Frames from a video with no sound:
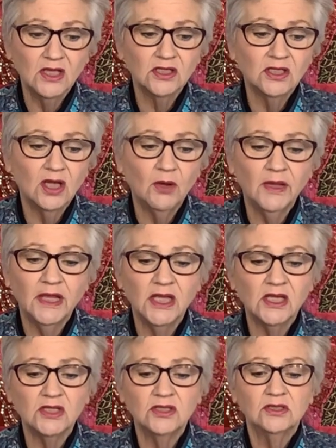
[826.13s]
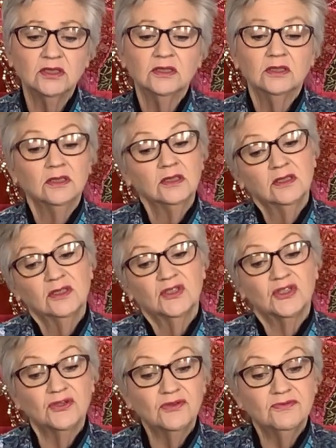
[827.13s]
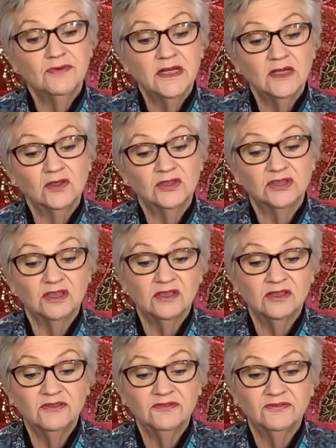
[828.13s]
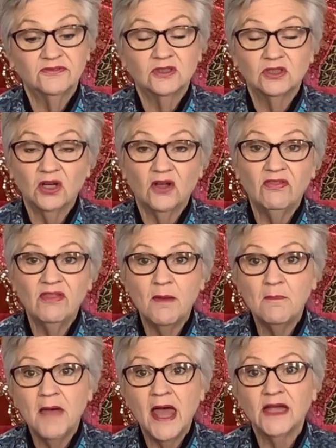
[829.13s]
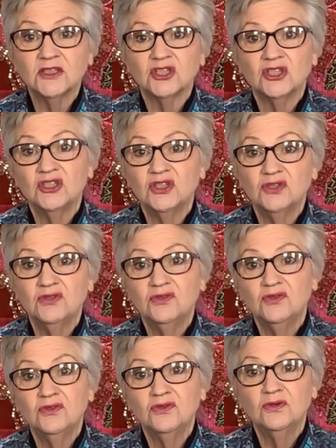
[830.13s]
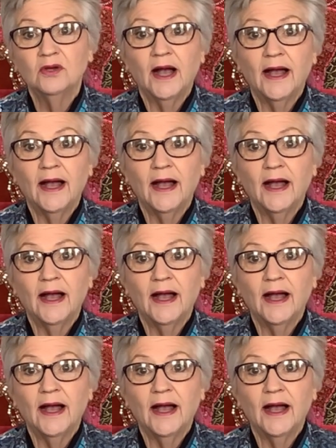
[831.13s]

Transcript: go and get 2 reels of cotton that match and do